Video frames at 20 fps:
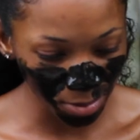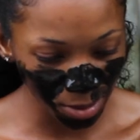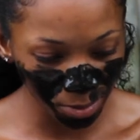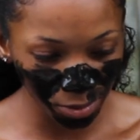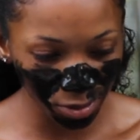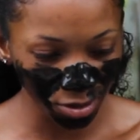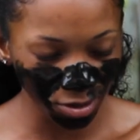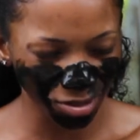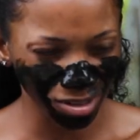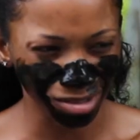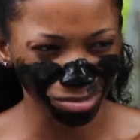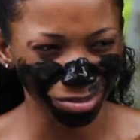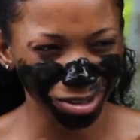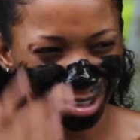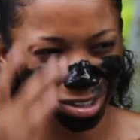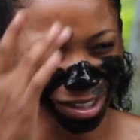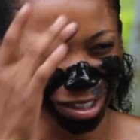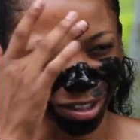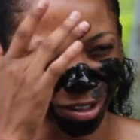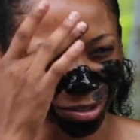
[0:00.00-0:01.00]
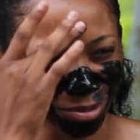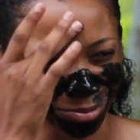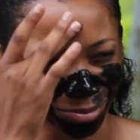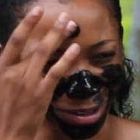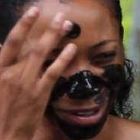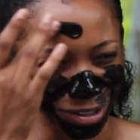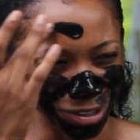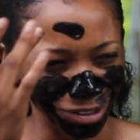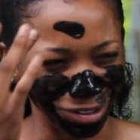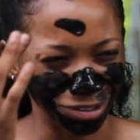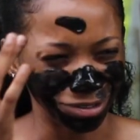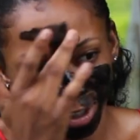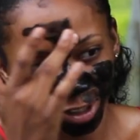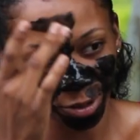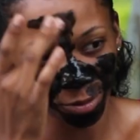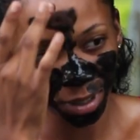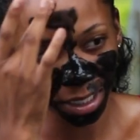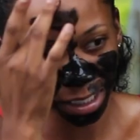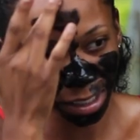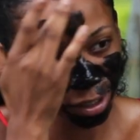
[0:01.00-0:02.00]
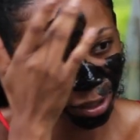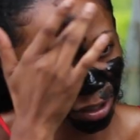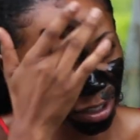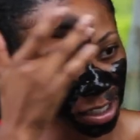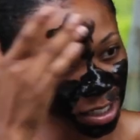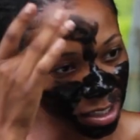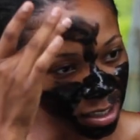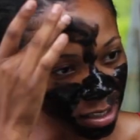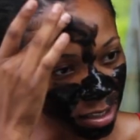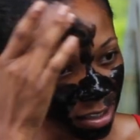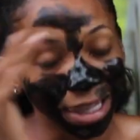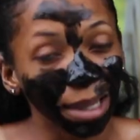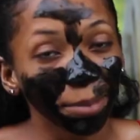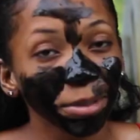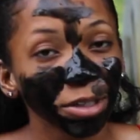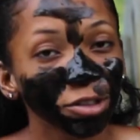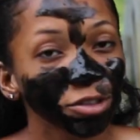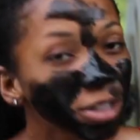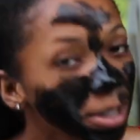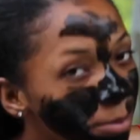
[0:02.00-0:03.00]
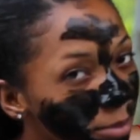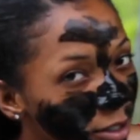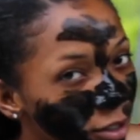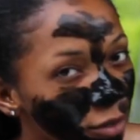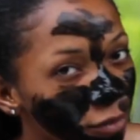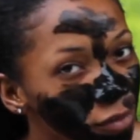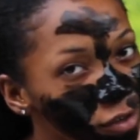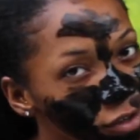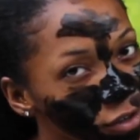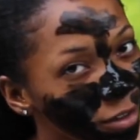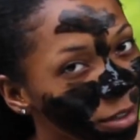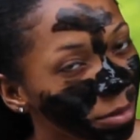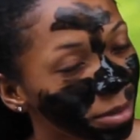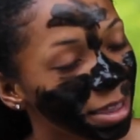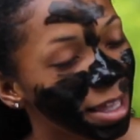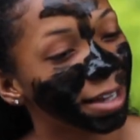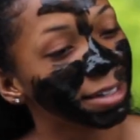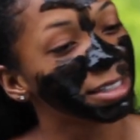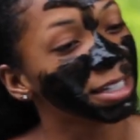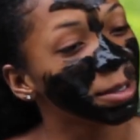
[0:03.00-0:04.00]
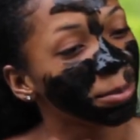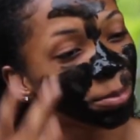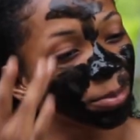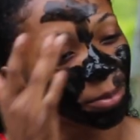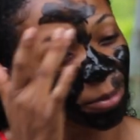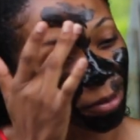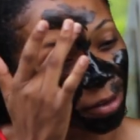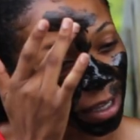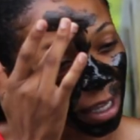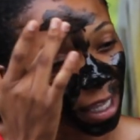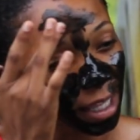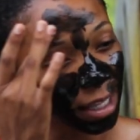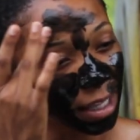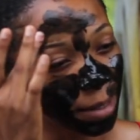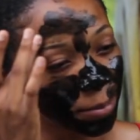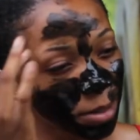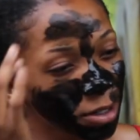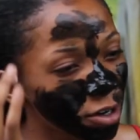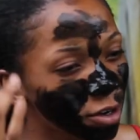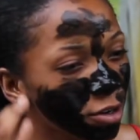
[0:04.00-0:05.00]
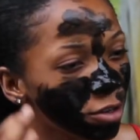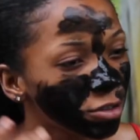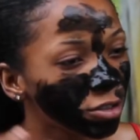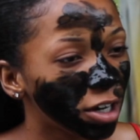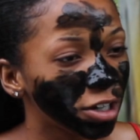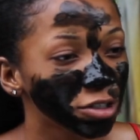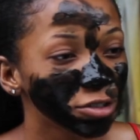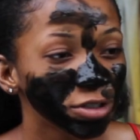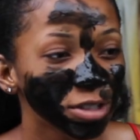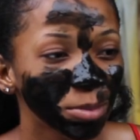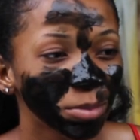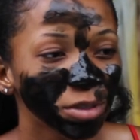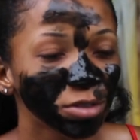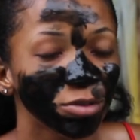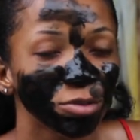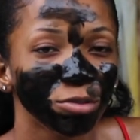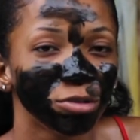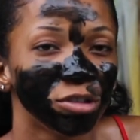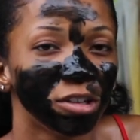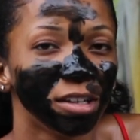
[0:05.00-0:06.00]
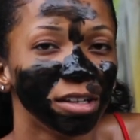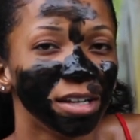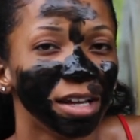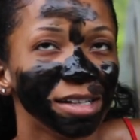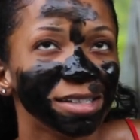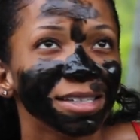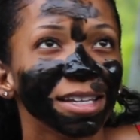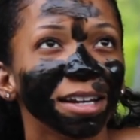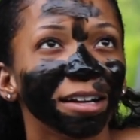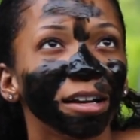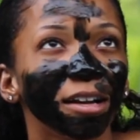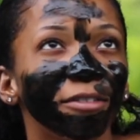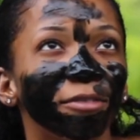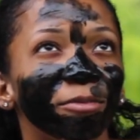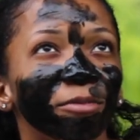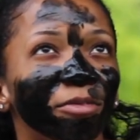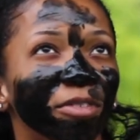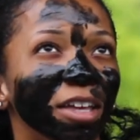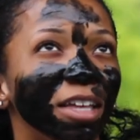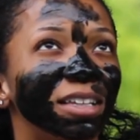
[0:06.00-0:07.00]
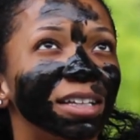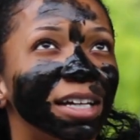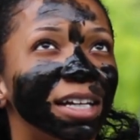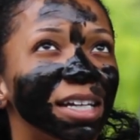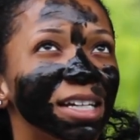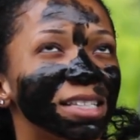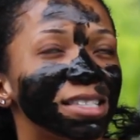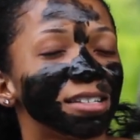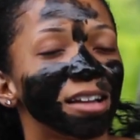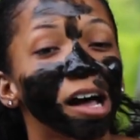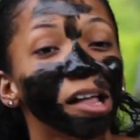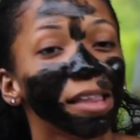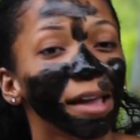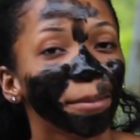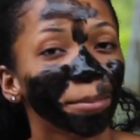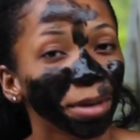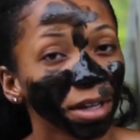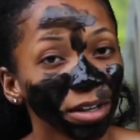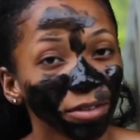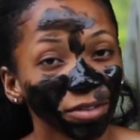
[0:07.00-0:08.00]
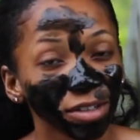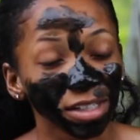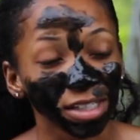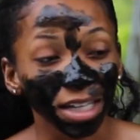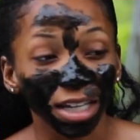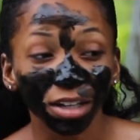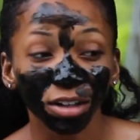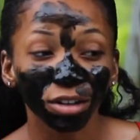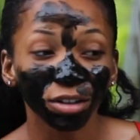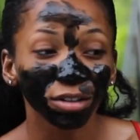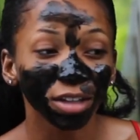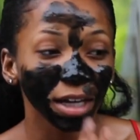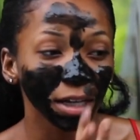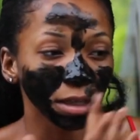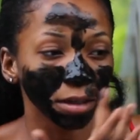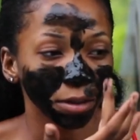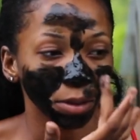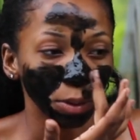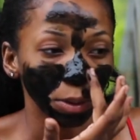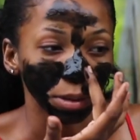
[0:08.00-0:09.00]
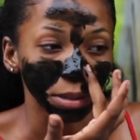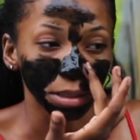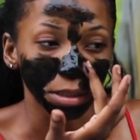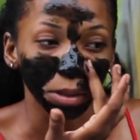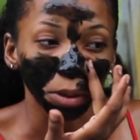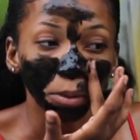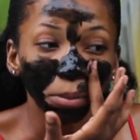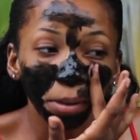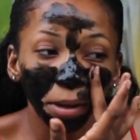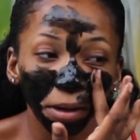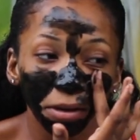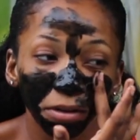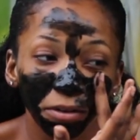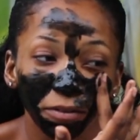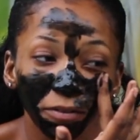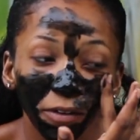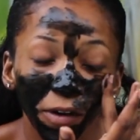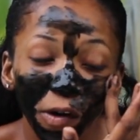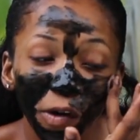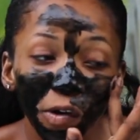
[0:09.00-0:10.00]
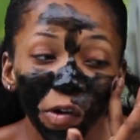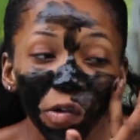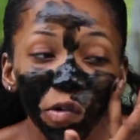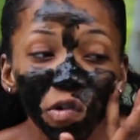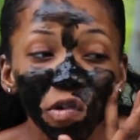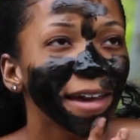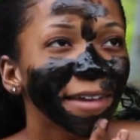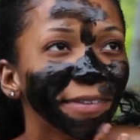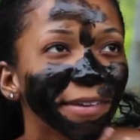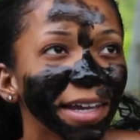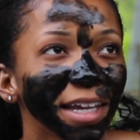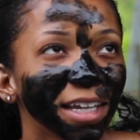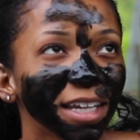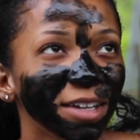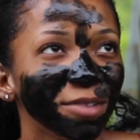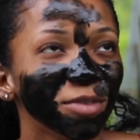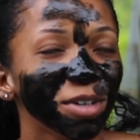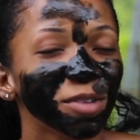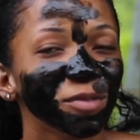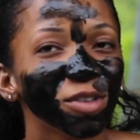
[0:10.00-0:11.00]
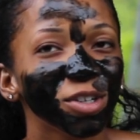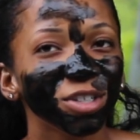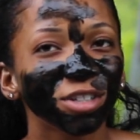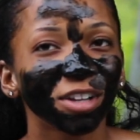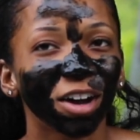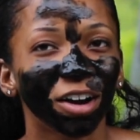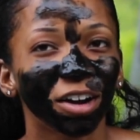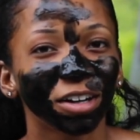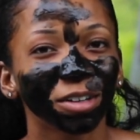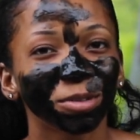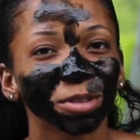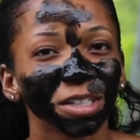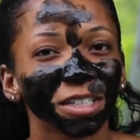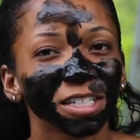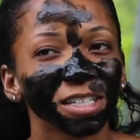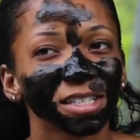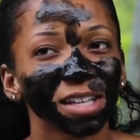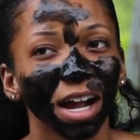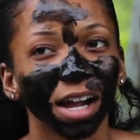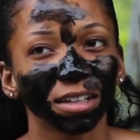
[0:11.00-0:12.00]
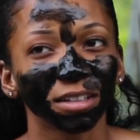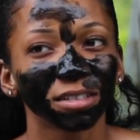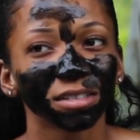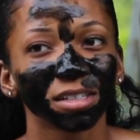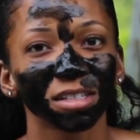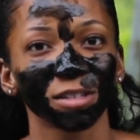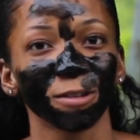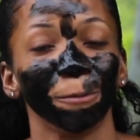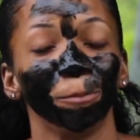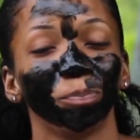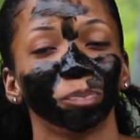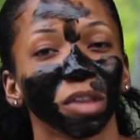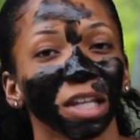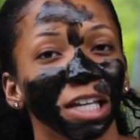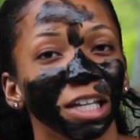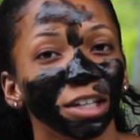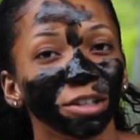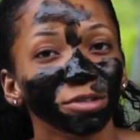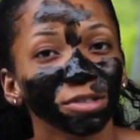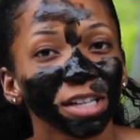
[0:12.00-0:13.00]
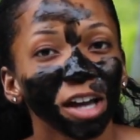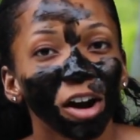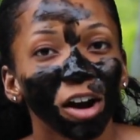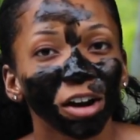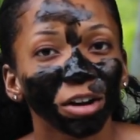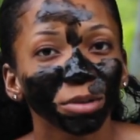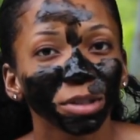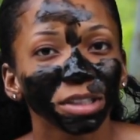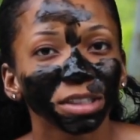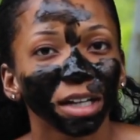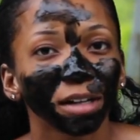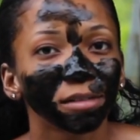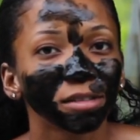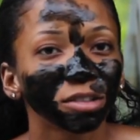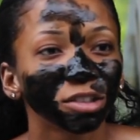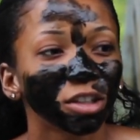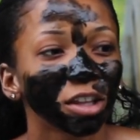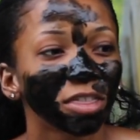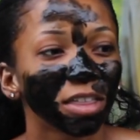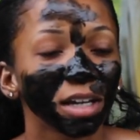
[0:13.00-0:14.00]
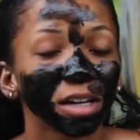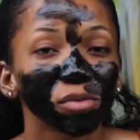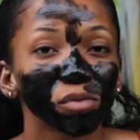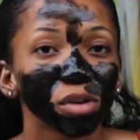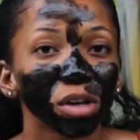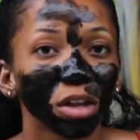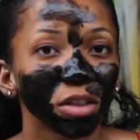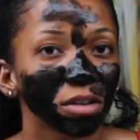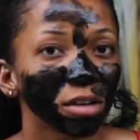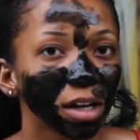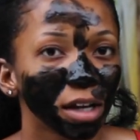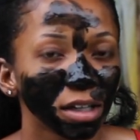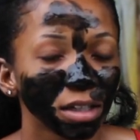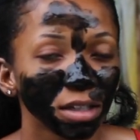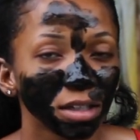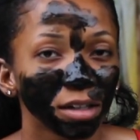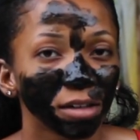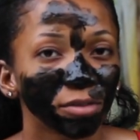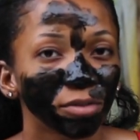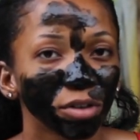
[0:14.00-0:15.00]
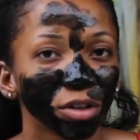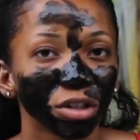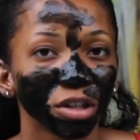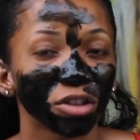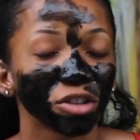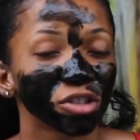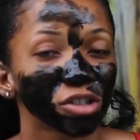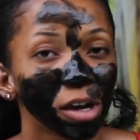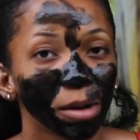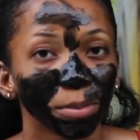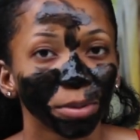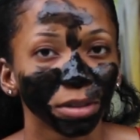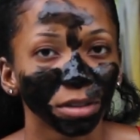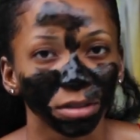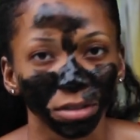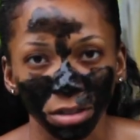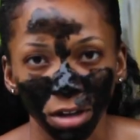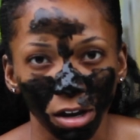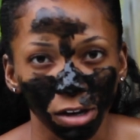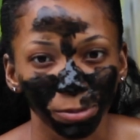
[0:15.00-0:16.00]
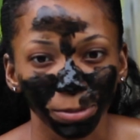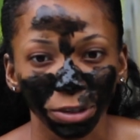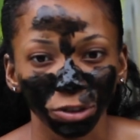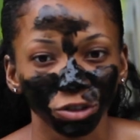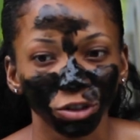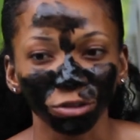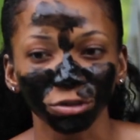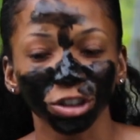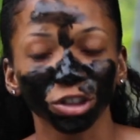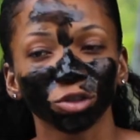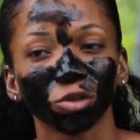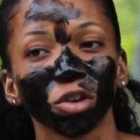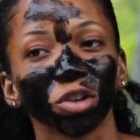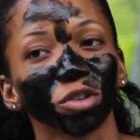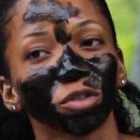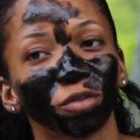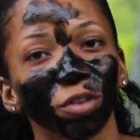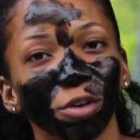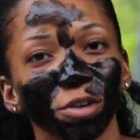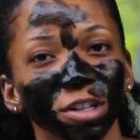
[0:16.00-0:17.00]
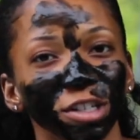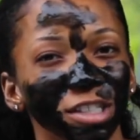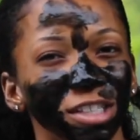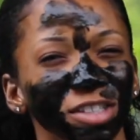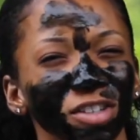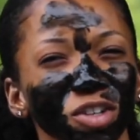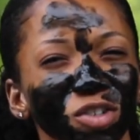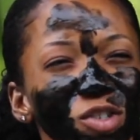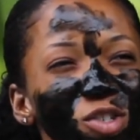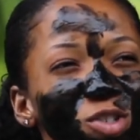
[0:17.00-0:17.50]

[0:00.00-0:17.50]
people do it. I'm just like, you're weird. Show interest. Let me know down below if you agree with that tip, okay? Let me know. Are you someone who doesn't feel like it's not that big of a deal, that you could still be on your phone. And like, even if there's awkward silences, use that awkward silence to think of another idea for another topic to talk about. Don't just go on your phone and start